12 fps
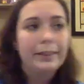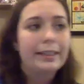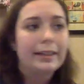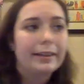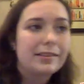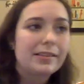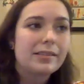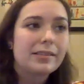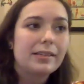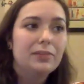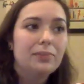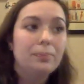because
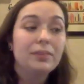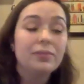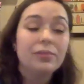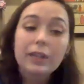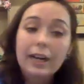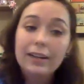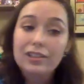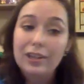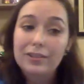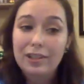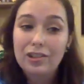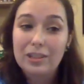before college, I
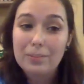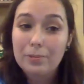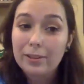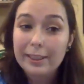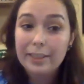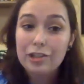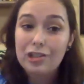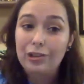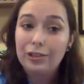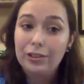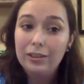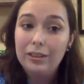was actually pretty
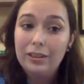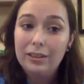internal.